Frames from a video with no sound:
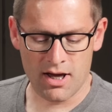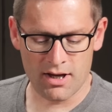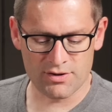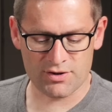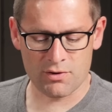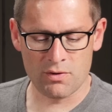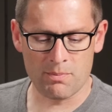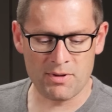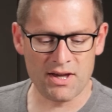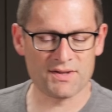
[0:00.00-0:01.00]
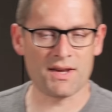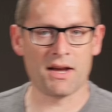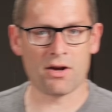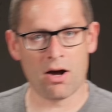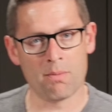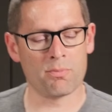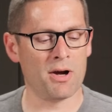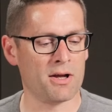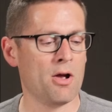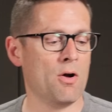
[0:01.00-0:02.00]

and screw the PSI comp brake.